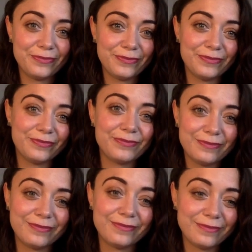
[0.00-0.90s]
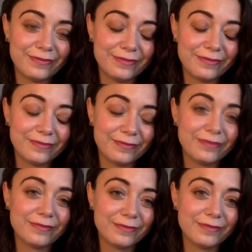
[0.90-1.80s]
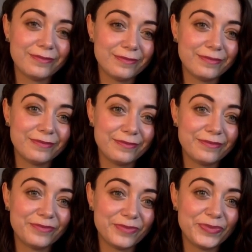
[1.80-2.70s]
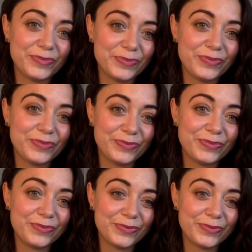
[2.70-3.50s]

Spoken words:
Nothing is said.